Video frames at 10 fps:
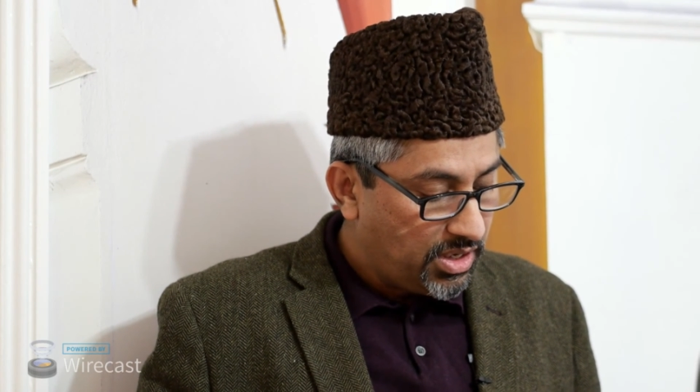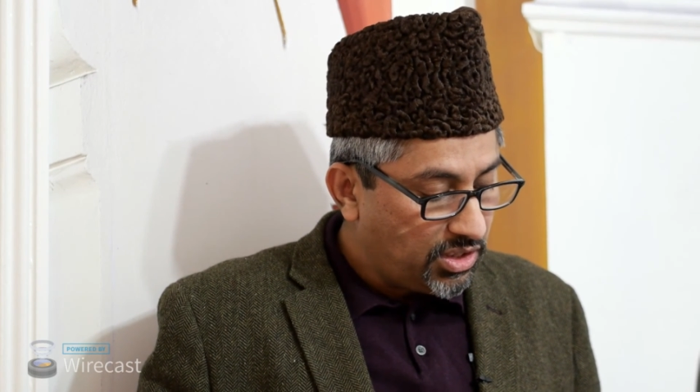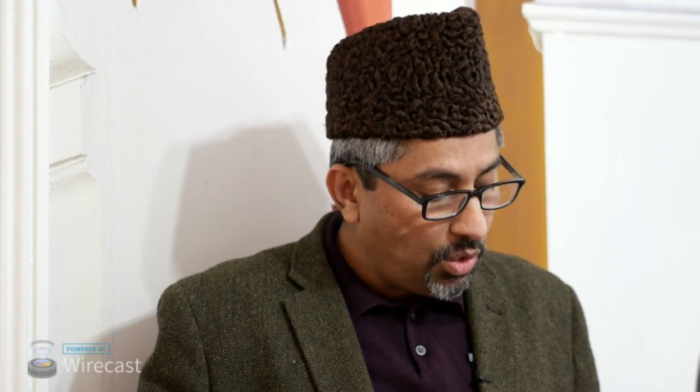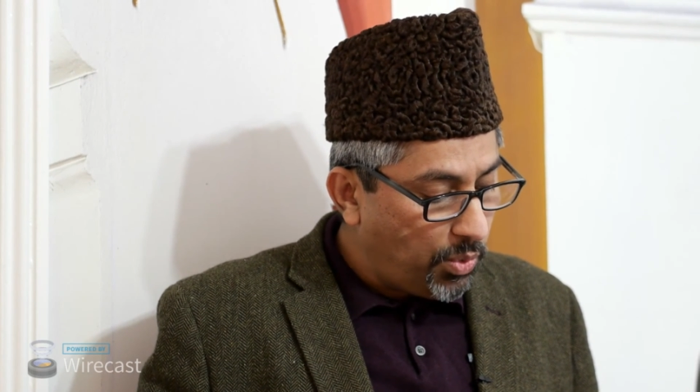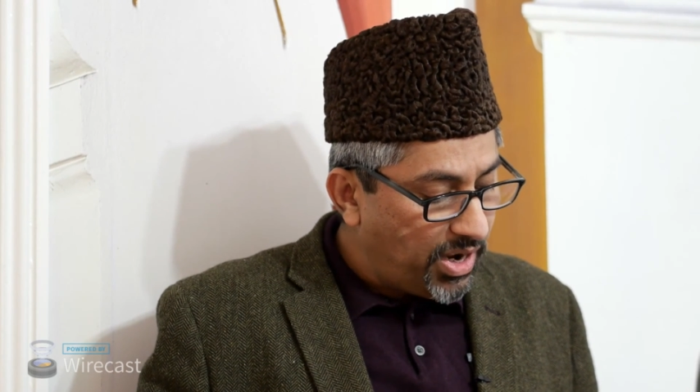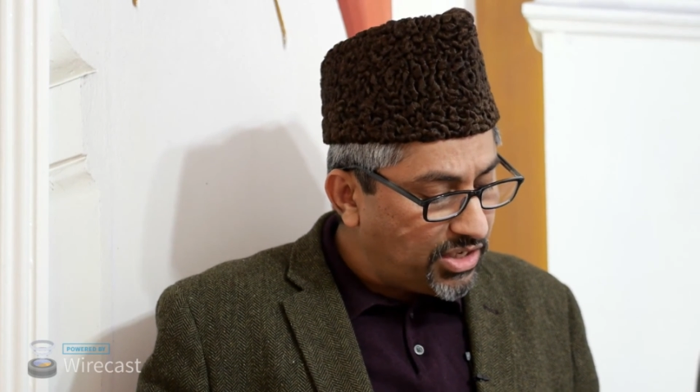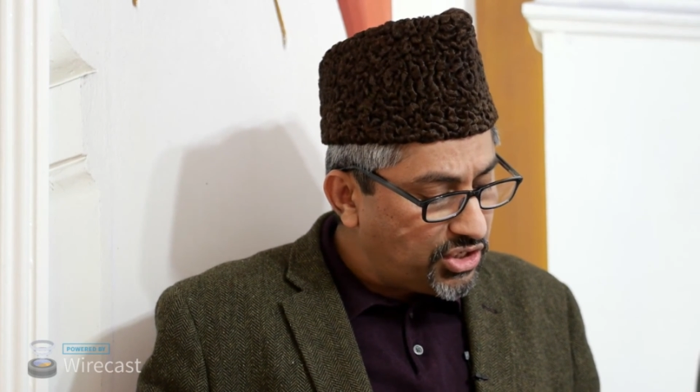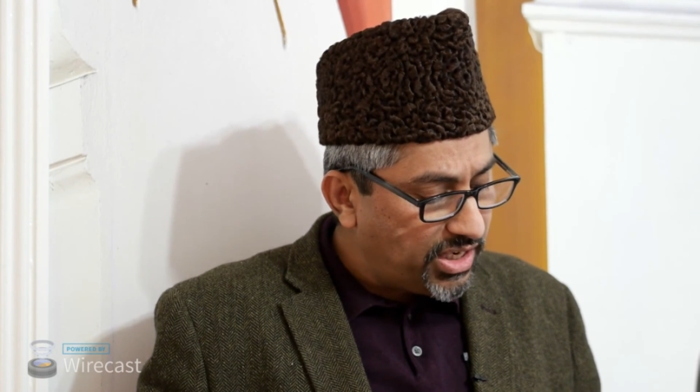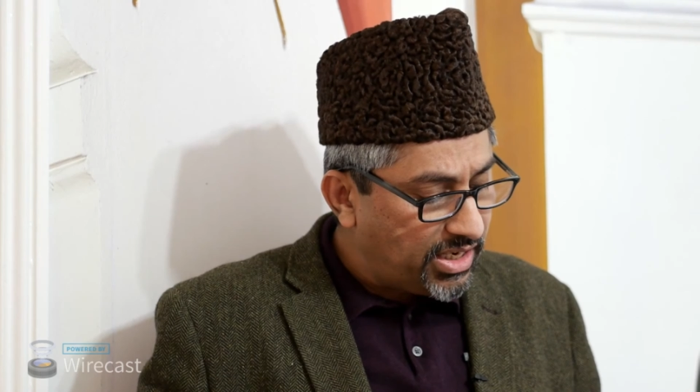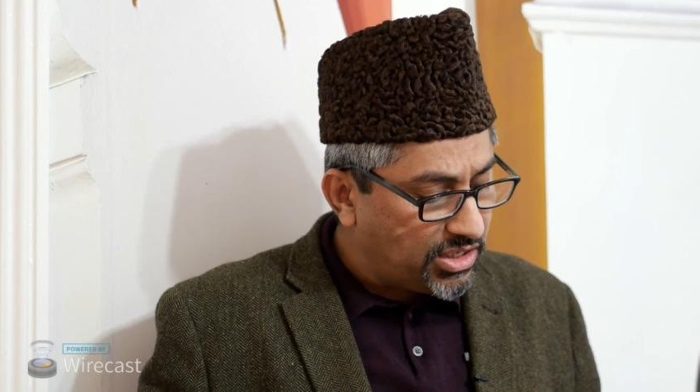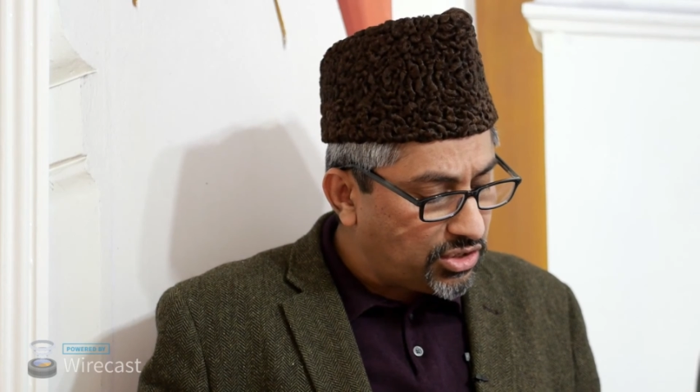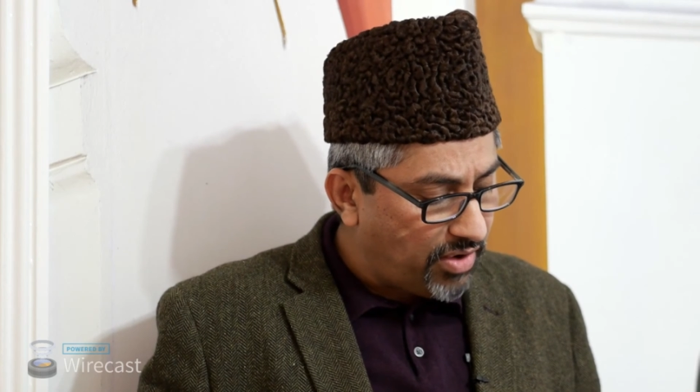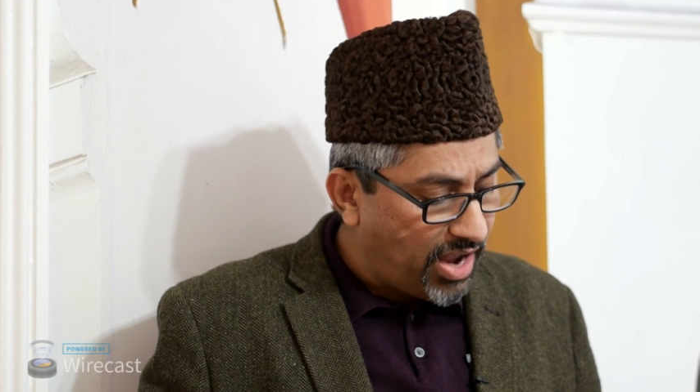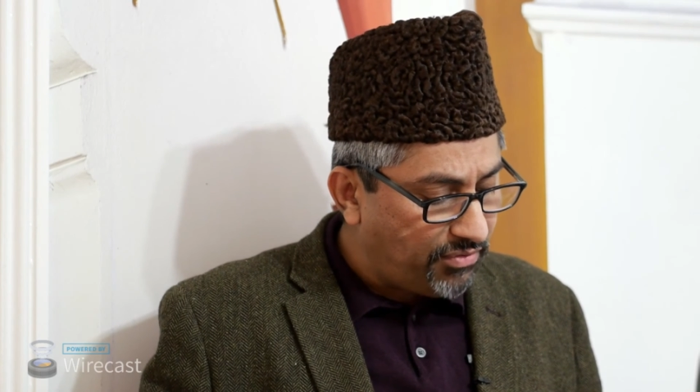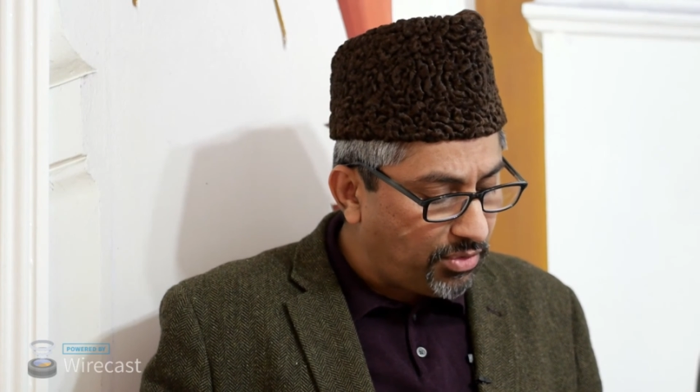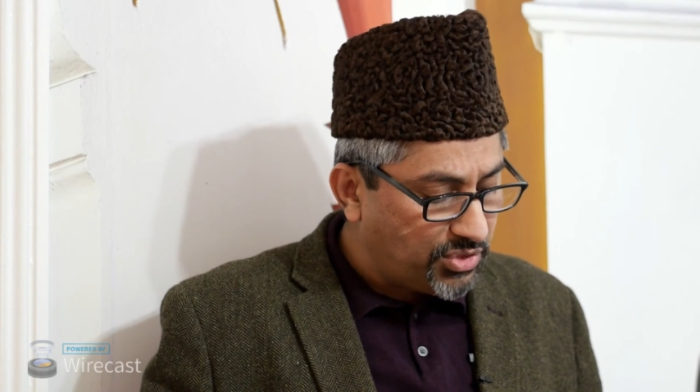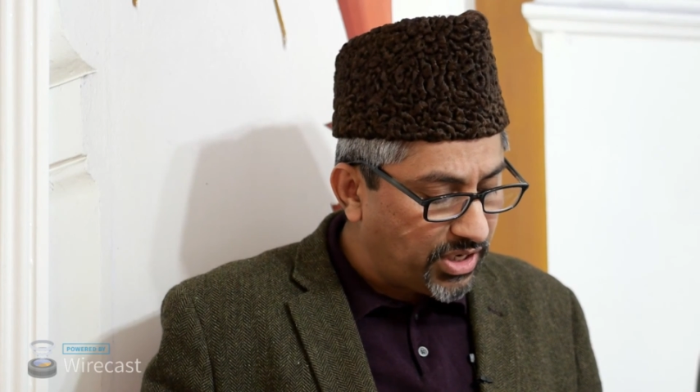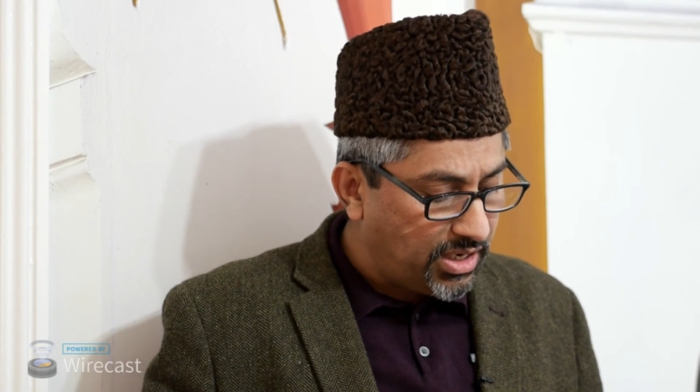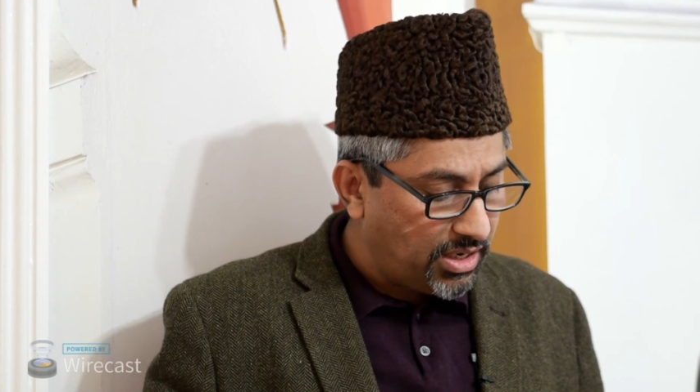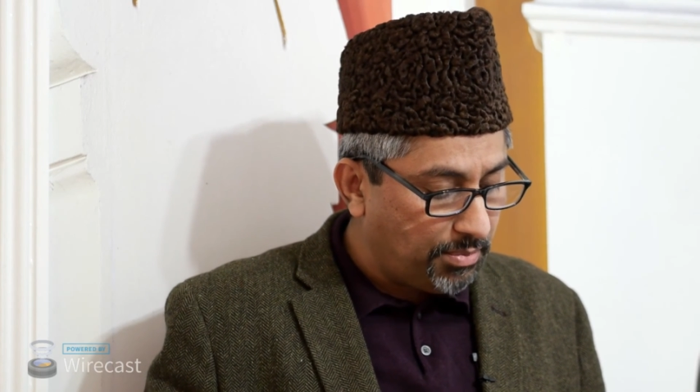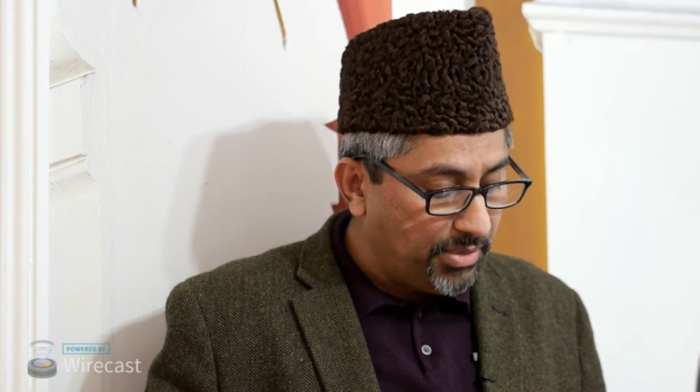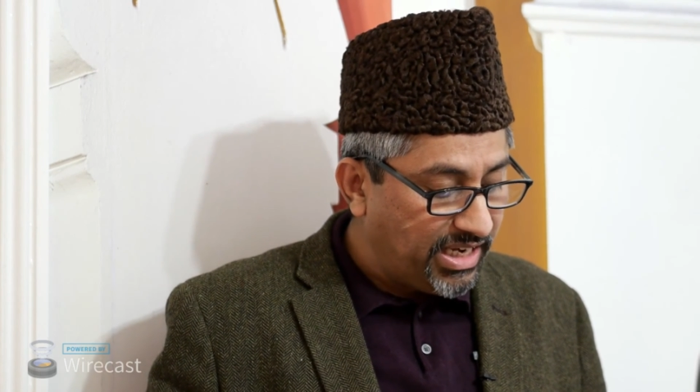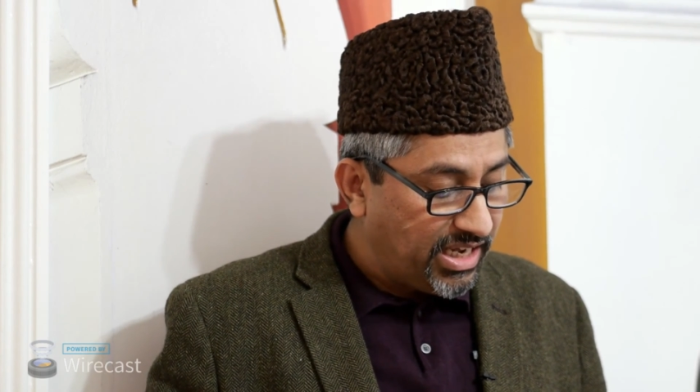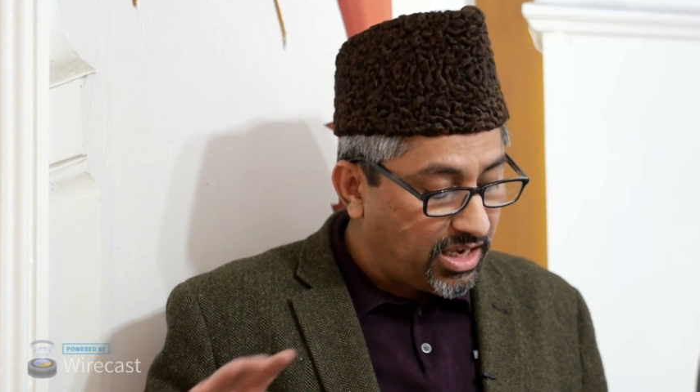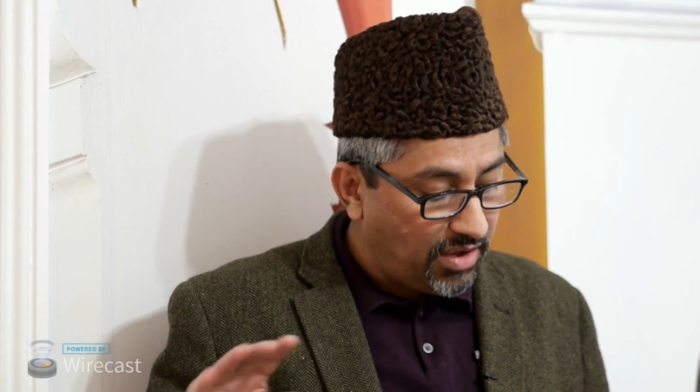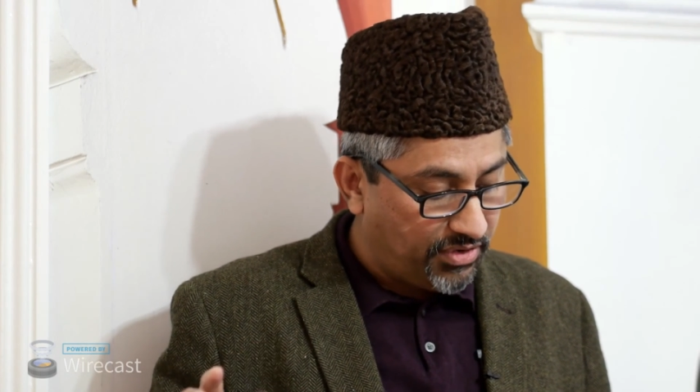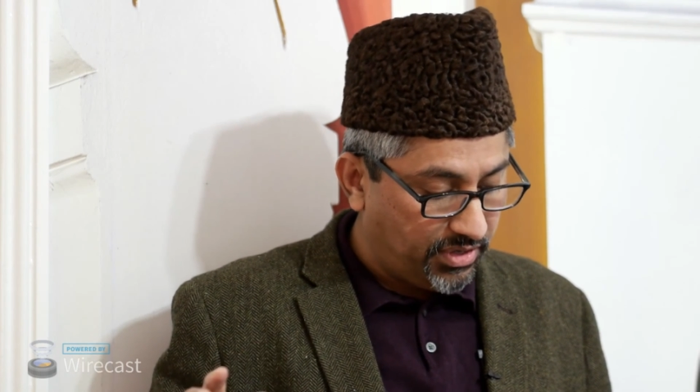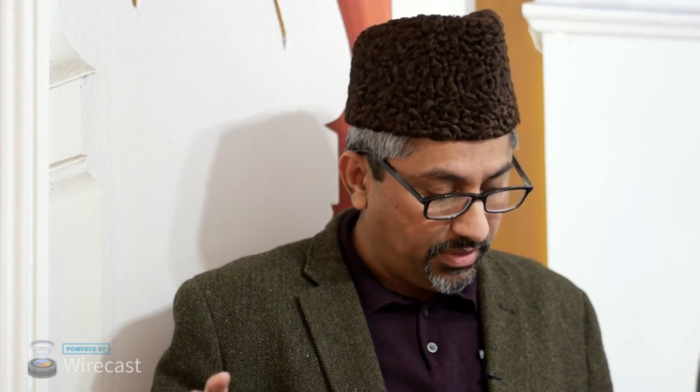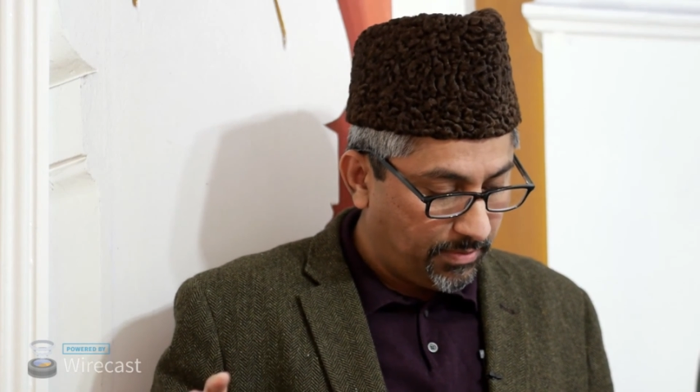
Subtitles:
The word jinn is derived from Jannah, meaning covered,